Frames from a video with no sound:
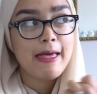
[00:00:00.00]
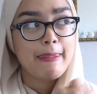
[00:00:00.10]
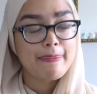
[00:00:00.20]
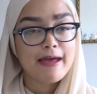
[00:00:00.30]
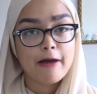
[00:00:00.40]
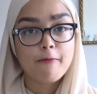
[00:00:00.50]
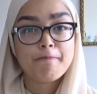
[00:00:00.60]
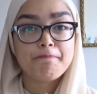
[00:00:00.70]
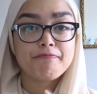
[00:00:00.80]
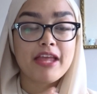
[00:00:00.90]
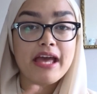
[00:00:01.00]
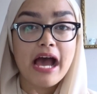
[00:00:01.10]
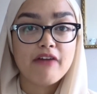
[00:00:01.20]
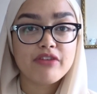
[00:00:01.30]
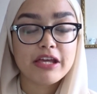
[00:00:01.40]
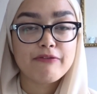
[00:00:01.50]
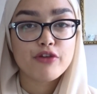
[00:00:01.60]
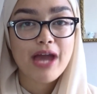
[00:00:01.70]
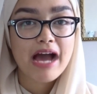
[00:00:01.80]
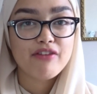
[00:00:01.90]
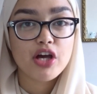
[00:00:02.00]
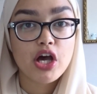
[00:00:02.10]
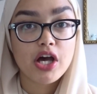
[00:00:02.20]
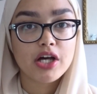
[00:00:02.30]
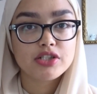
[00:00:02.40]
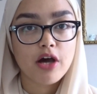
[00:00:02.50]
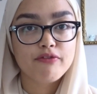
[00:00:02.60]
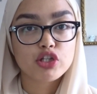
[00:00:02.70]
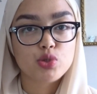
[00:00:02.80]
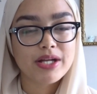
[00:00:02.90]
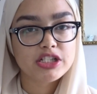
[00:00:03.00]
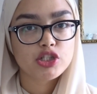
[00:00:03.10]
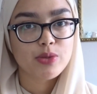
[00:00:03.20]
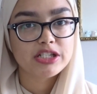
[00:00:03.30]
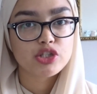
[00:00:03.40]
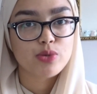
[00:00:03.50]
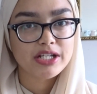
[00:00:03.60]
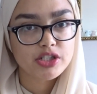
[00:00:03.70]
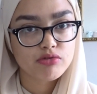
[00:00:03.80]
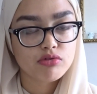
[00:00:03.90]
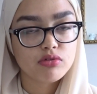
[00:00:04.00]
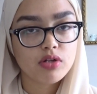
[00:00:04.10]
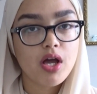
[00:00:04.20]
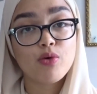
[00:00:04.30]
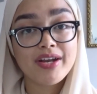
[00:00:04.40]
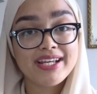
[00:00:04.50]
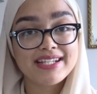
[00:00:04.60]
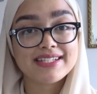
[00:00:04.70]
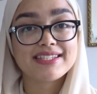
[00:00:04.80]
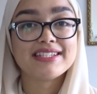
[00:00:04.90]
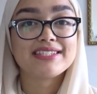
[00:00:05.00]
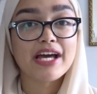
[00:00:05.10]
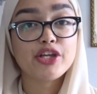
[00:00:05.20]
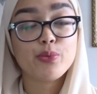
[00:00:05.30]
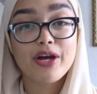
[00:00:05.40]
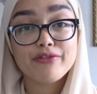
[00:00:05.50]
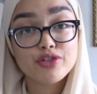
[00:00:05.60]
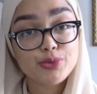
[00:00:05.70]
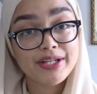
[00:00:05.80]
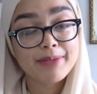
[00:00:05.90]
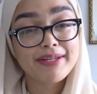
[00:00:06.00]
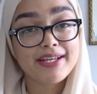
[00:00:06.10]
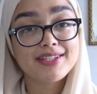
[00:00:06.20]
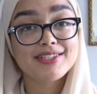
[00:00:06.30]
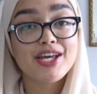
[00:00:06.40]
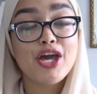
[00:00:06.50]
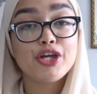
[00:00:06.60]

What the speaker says: Now, if you haven't heard of the 20-20-20 rule, what it is that you work for 20 minutes,